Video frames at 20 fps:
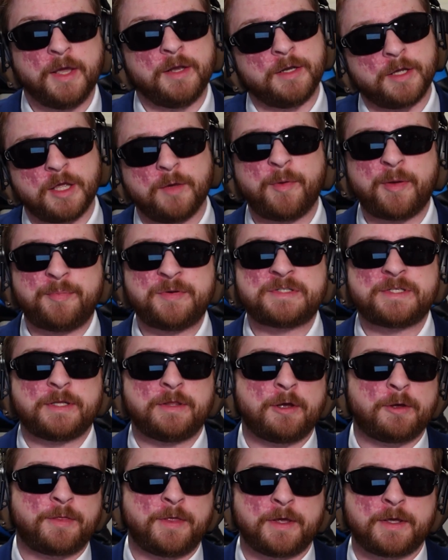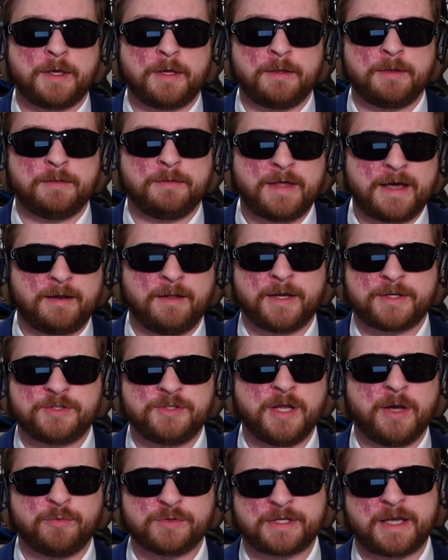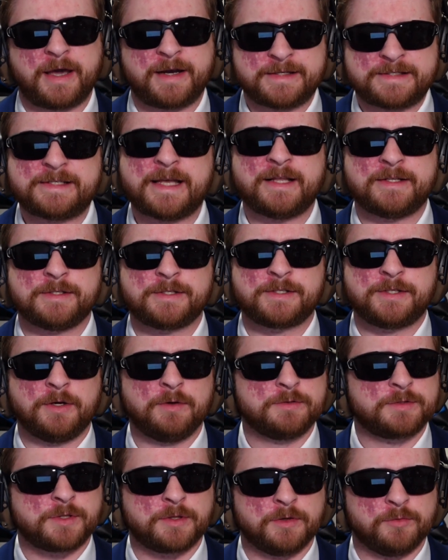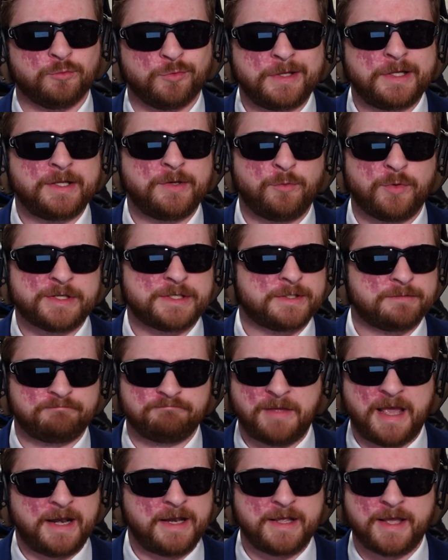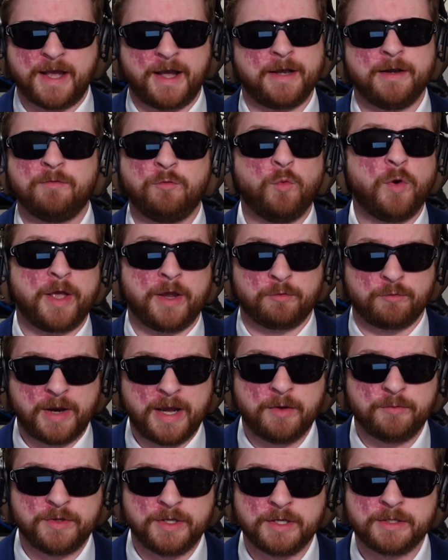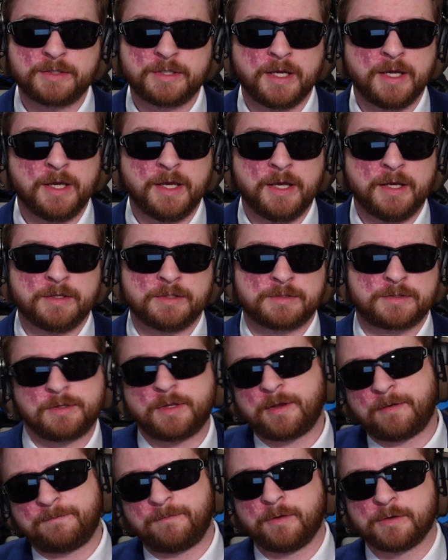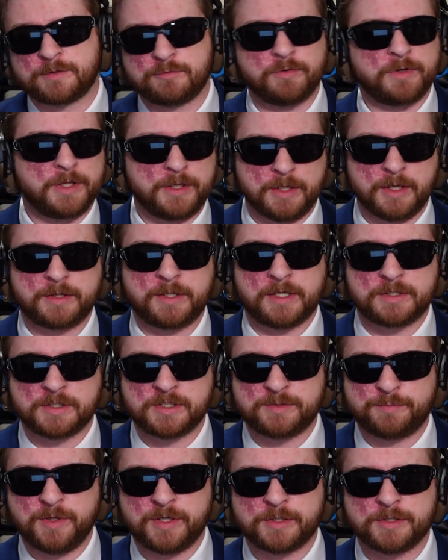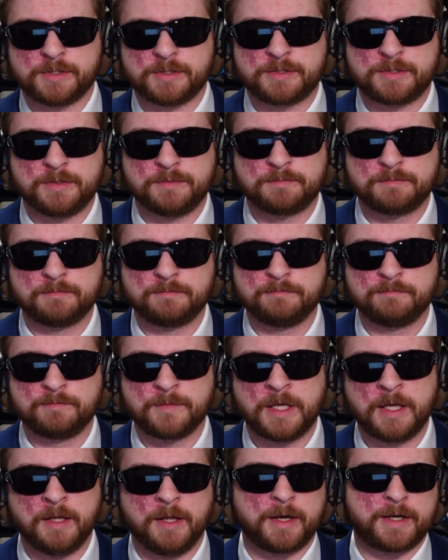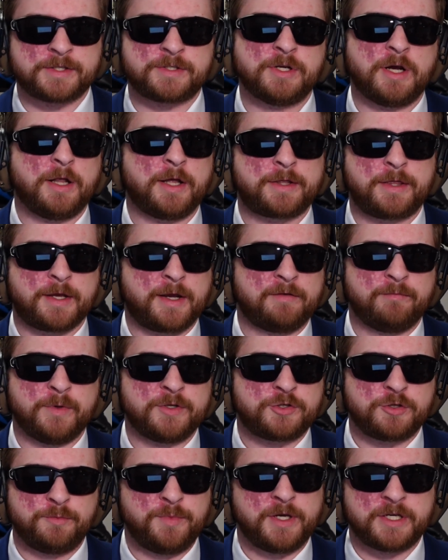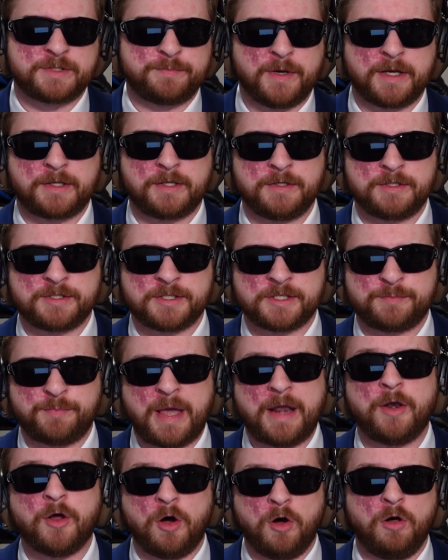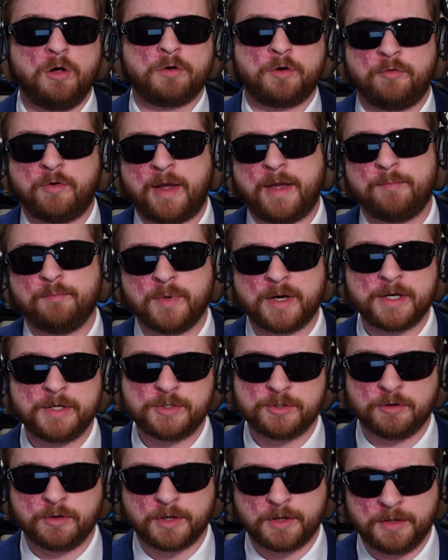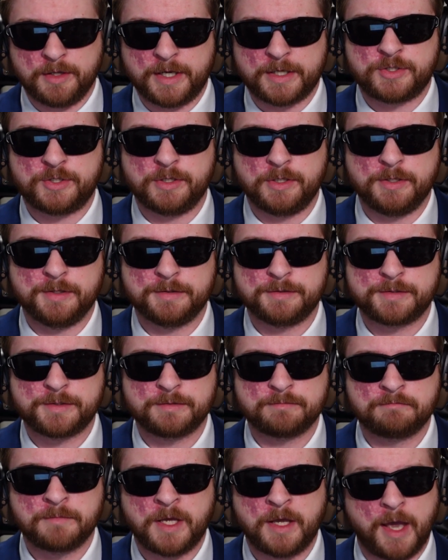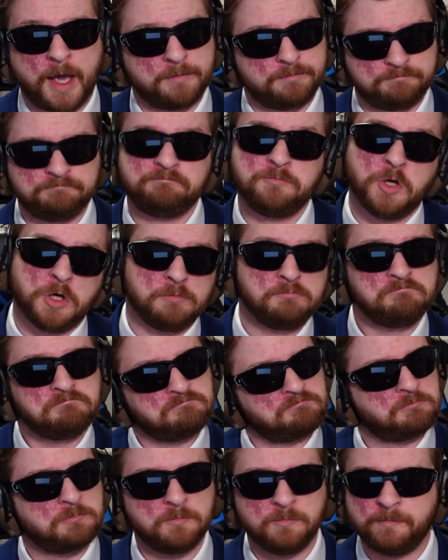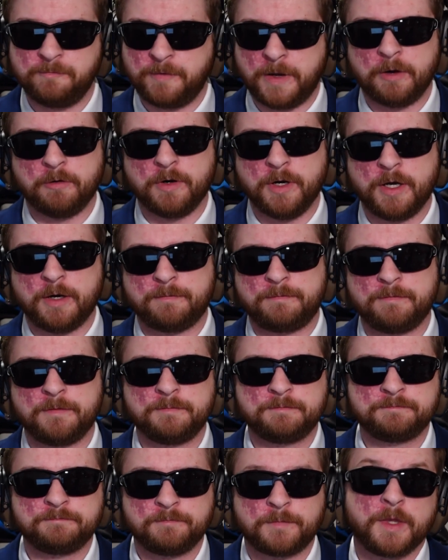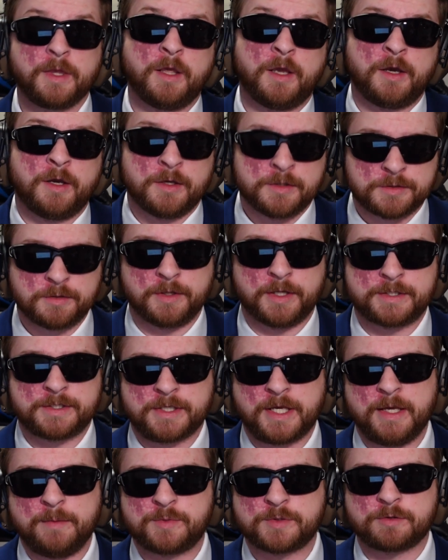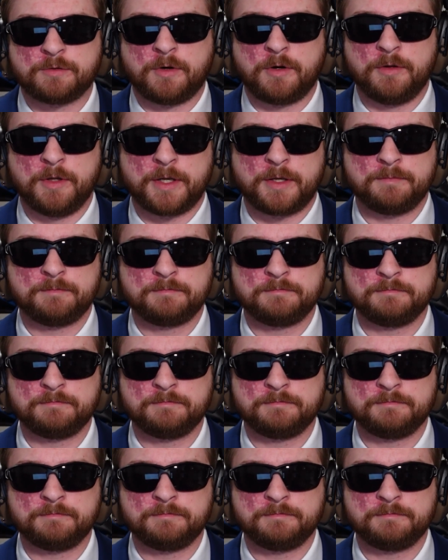Now you might be sitting there thinking, that election date was kind of set in stone, so there really wasn't any kind of way around it, so therefore it's really not that suspicious. Like, it's not like the government should be expected to suspend all grant money during election years. And, fair enough. So let's keep scrolling.